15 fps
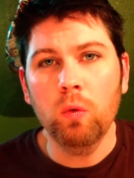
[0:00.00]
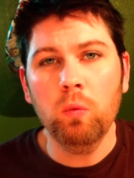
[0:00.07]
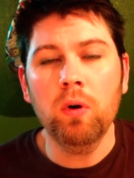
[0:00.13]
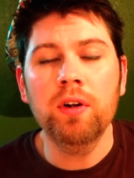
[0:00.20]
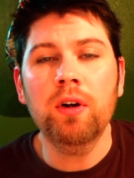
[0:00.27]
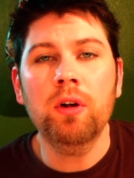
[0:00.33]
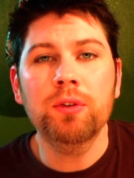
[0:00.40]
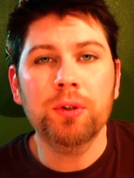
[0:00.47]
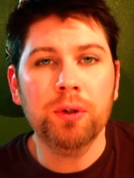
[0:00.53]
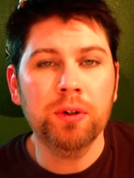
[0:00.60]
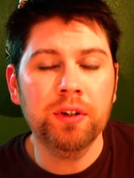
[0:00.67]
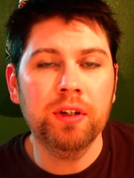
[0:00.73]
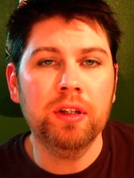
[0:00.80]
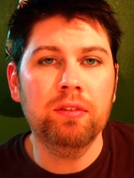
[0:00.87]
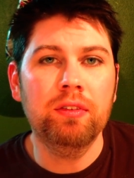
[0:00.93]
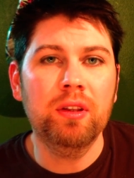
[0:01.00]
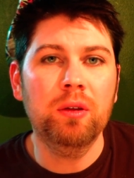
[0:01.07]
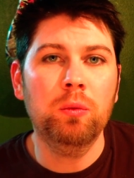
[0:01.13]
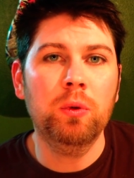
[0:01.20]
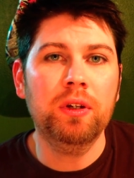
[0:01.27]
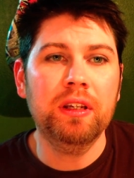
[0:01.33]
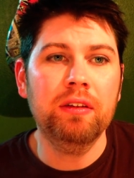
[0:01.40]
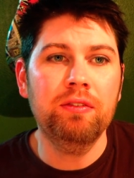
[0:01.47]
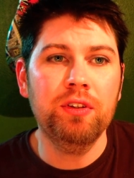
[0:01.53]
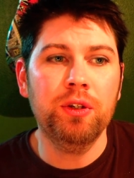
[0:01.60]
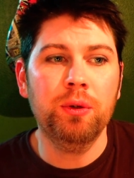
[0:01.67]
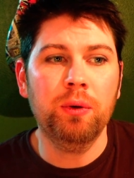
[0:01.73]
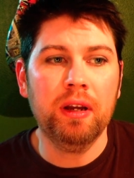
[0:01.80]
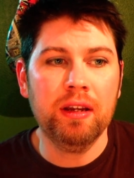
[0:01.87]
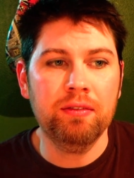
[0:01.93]
One alternative that will give
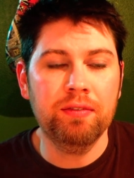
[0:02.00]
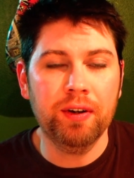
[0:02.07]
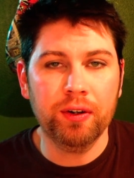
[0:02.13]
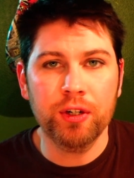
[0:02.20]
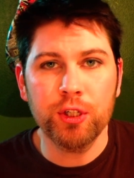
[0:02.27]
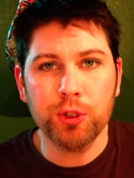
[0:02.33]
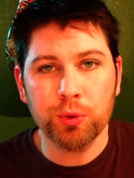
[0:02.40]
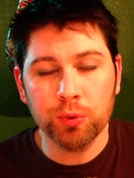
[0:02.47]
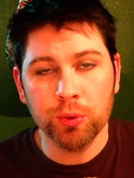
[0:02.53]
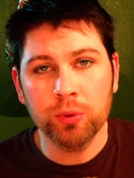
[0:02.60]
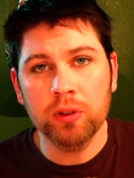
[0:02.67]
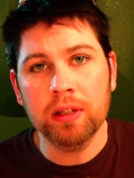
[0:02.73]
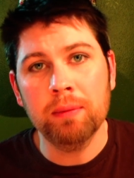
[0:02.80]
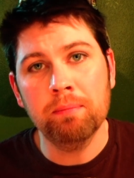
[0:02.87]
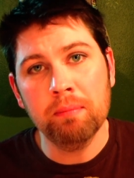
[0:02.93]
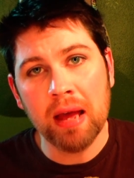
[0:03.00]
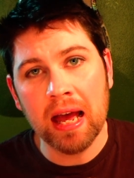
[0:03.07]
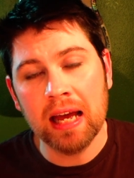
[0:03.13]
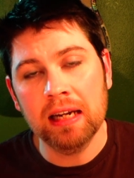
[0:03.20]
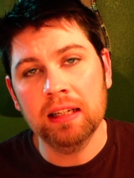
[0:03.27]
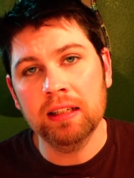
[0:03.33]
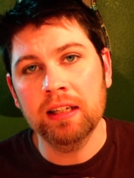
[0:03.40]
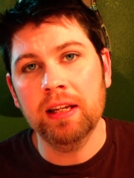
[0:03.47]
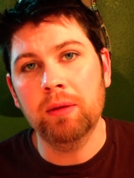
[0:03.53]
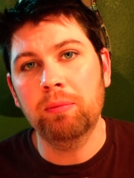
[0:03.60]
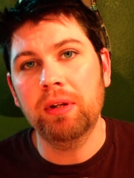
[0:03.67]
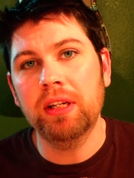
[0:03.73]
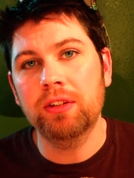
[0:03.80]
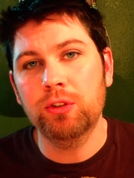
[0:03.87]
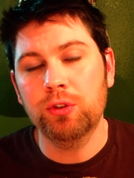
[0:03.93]
you a very truly matte lip
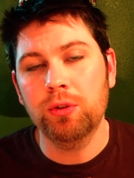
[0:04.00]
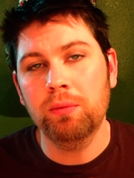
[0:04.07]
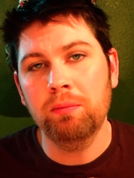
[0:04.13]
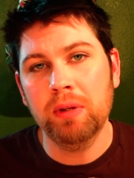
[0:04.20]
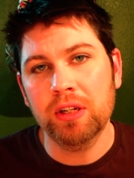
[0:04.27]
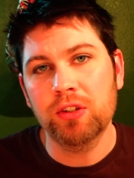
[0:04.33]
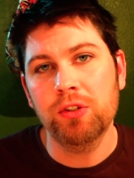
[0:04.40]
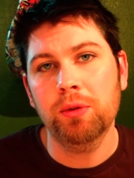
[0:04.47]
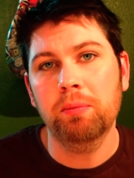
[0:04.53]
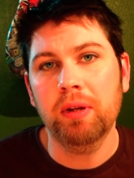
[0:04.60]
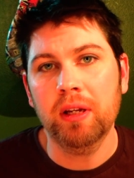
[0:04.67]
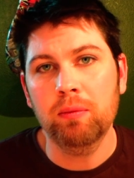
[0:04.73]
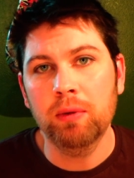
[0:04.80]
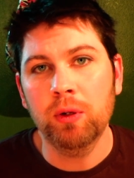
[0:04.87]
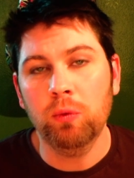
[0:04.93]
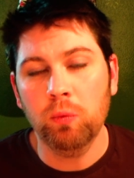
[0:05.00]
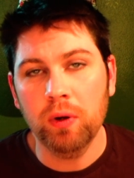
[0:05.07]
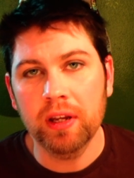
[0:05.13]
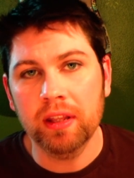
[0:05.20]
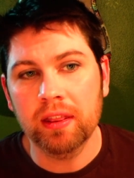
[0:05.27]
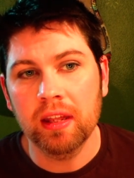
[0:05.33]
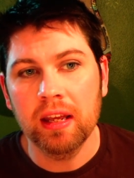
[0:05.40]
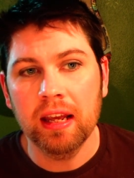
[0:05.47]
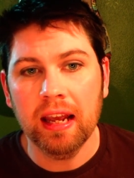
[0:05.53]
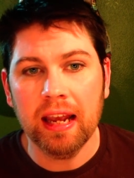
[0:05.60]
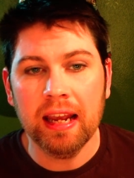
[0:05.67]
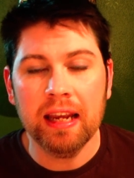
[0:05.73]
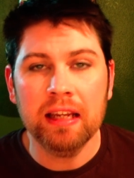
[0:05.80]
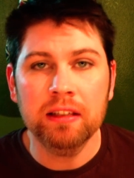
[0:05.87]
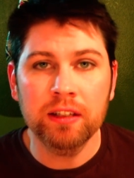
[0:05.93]
is to mix your pigment with
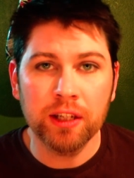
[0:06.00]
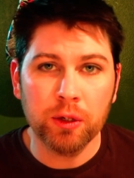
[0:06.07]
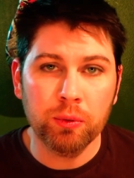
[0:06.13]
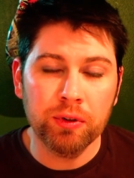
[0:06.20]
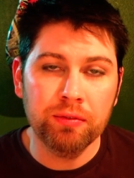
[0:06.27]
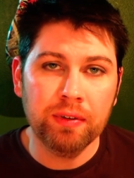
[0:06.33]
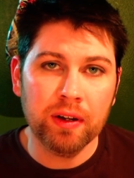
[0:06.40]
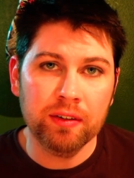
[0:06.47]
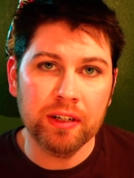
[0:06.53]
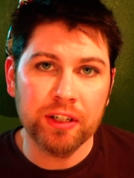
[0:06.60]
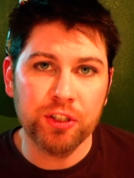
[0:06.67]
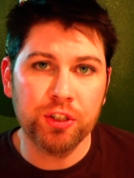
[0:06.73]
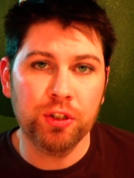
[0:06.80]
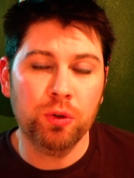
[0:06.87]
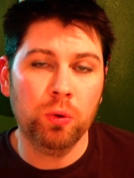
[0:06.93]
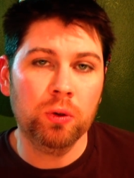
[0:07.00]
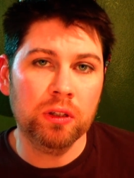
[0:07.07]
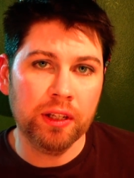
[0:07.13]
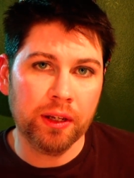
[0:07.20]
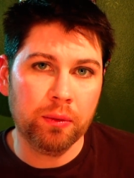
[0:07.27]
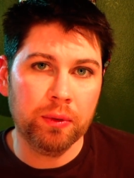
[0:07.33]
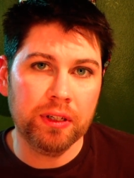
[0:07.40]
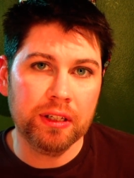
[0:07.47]
a liquid foundation or liquid